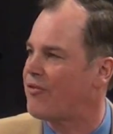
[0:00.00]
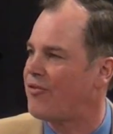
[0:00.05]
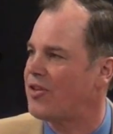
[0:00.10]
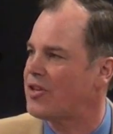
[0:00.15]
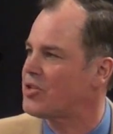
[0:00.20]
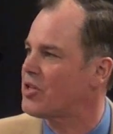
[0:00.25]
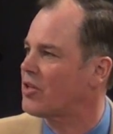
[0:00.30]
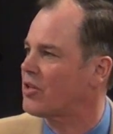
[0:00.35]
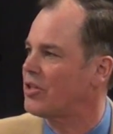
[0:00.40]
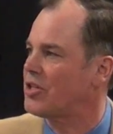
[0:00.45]

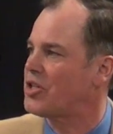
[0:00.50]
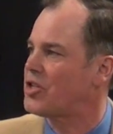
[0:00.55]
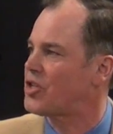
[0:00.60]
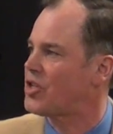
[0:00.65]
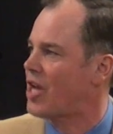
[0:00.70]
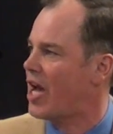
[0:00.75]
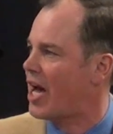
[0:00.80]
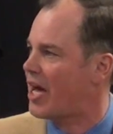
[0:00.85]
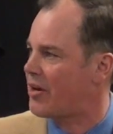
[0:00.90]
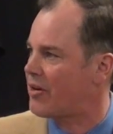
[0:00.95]
physically
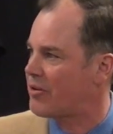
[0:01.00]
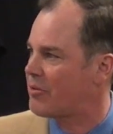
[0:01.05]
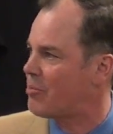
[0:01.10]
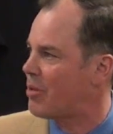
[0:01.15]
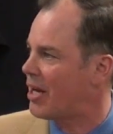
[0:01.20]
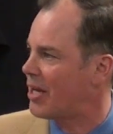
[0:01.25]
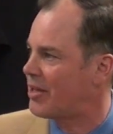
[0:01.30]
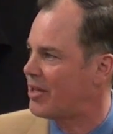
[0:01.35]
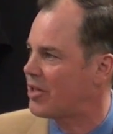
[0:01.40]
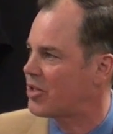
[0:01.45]
shattered
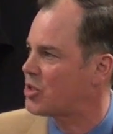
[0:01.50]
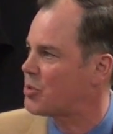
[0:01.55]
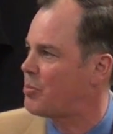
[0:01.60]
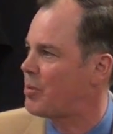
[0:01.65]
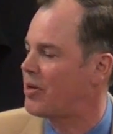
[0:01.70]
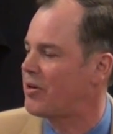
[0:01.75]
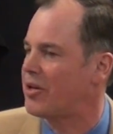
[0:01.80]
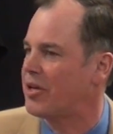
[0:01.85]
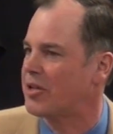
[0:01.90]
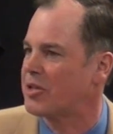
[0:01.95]
by the
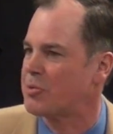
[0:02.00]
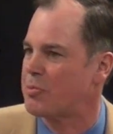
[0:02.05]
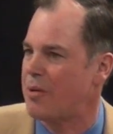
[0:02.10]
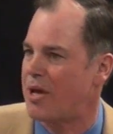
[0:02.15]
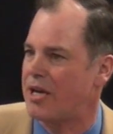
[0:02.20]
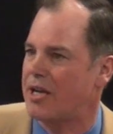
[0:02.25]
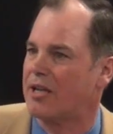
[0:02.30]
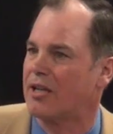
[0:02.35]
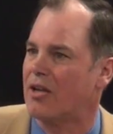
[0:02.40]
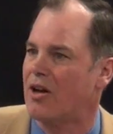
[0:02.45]
experience.
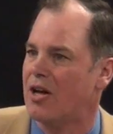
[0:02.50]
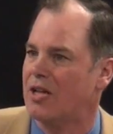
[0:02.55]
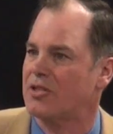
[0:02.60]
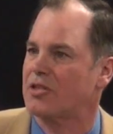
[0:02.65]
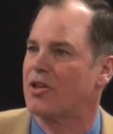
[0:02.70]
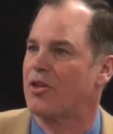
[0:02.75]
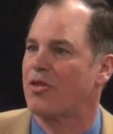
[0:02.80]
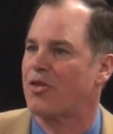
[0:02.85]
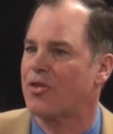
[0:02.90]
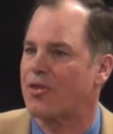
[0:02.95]
Men had
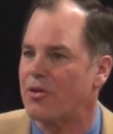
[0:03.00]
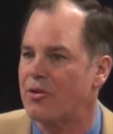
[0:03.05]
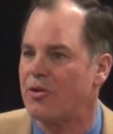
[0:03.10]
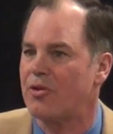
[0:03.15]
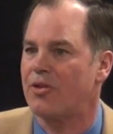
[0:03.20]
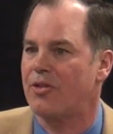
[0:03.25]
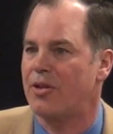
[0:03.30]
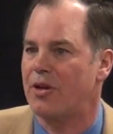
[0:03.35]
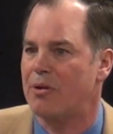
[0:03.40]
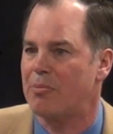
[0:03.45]
lost a
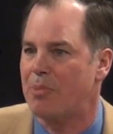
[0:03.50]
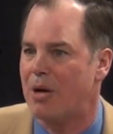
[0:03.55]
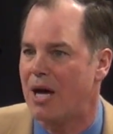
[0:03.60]
third of their